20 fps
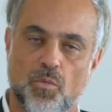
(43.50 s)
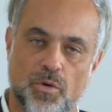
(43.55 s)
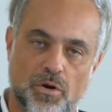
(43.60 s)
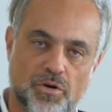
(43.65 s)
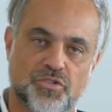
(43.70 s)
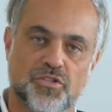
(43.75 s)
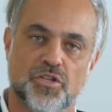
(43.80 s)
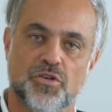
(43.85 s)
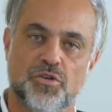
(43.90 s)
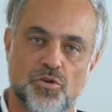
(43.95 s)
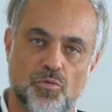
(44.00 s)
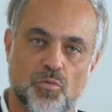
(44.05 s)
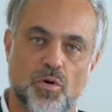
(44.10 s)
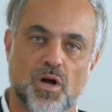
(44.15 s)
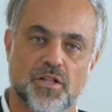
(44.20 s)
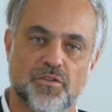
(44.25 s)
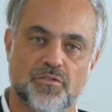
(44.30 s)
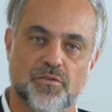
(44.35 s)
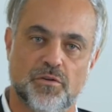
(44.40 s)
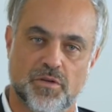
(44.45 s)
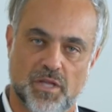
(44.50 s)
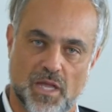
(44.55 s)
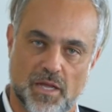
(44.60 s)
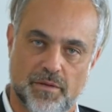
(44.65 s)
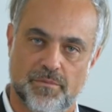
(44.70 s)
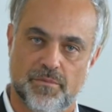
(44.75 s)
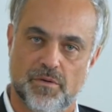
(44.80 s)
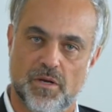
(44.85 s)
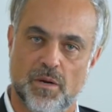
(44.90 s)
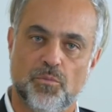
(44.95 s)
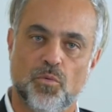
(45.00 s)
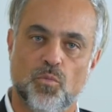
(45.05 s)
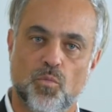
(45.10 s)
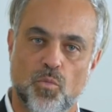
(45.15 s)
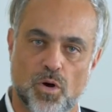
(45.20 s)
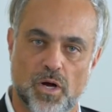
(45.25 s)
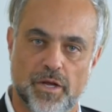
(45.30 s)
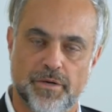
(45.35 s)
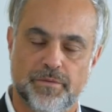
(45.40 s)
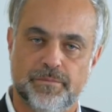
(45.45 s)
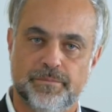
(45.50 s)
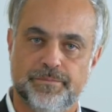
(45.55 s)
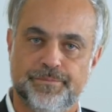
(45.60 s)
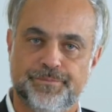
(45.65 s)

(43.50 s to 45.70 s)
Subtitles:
where's the nuance? Okay, number one,